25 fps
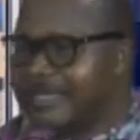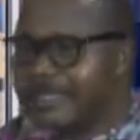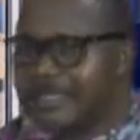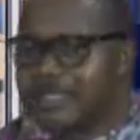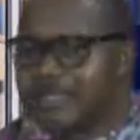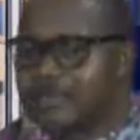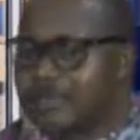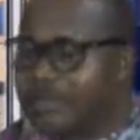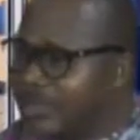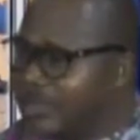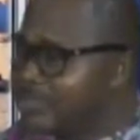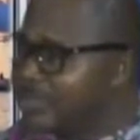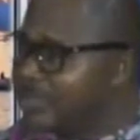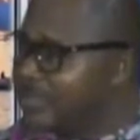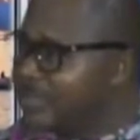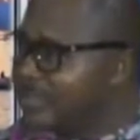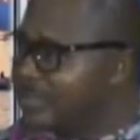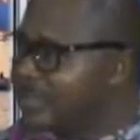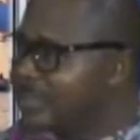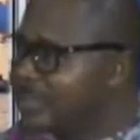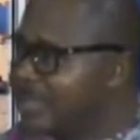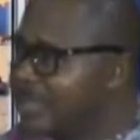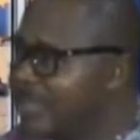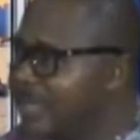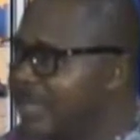bosses
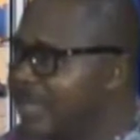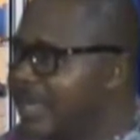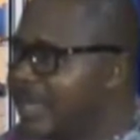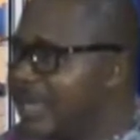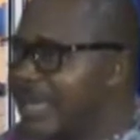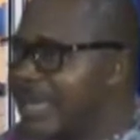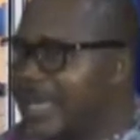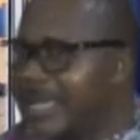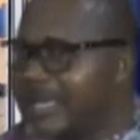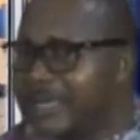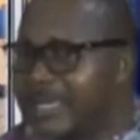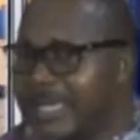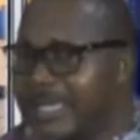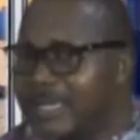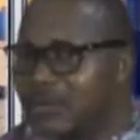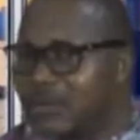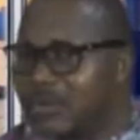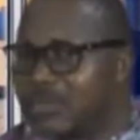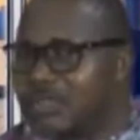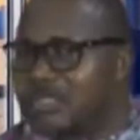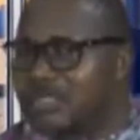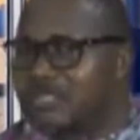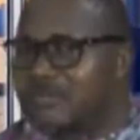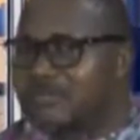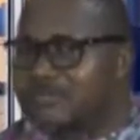and that he
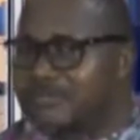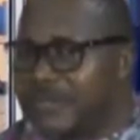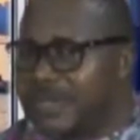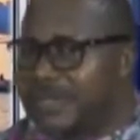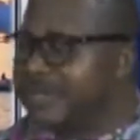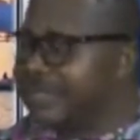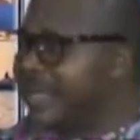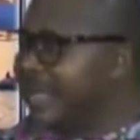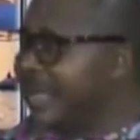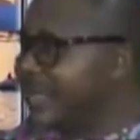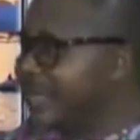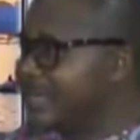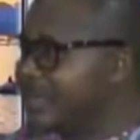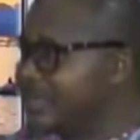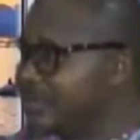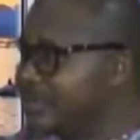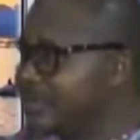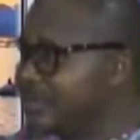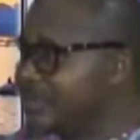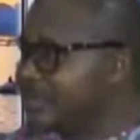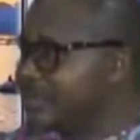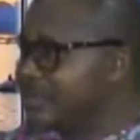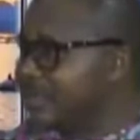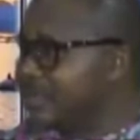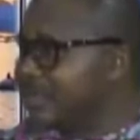was very angry
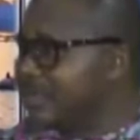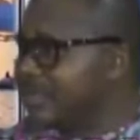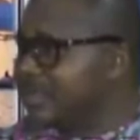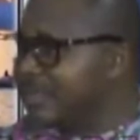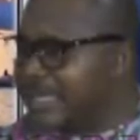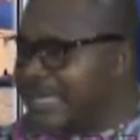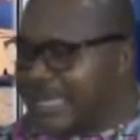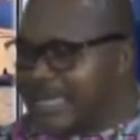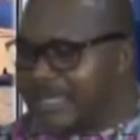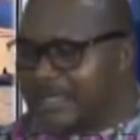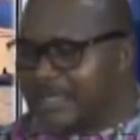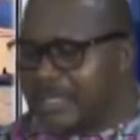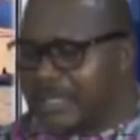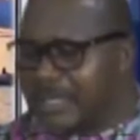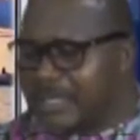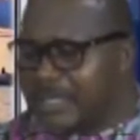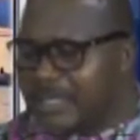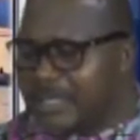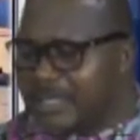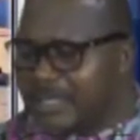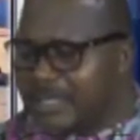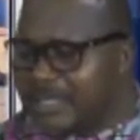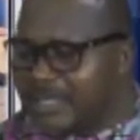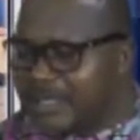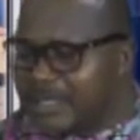that
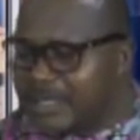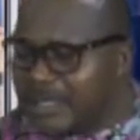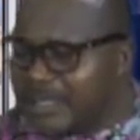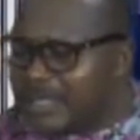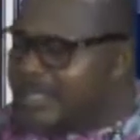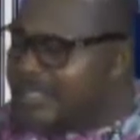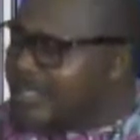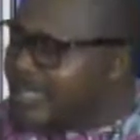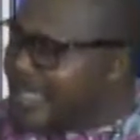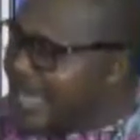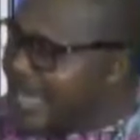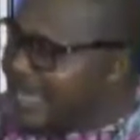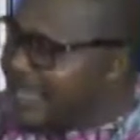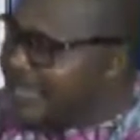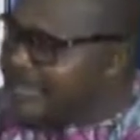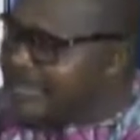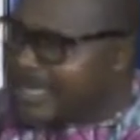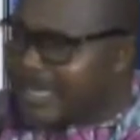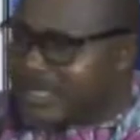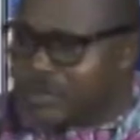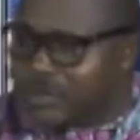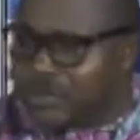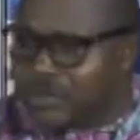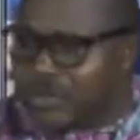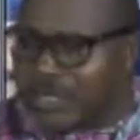these guys
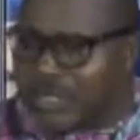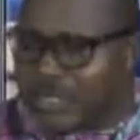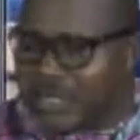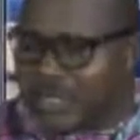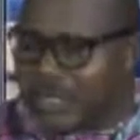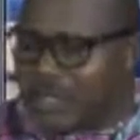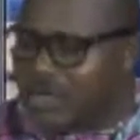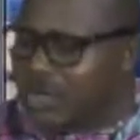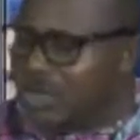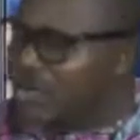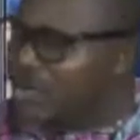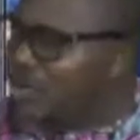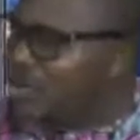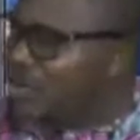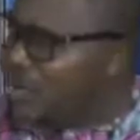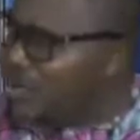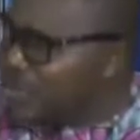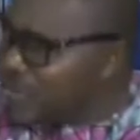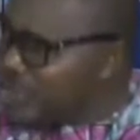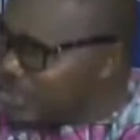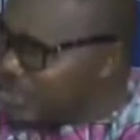that we lost,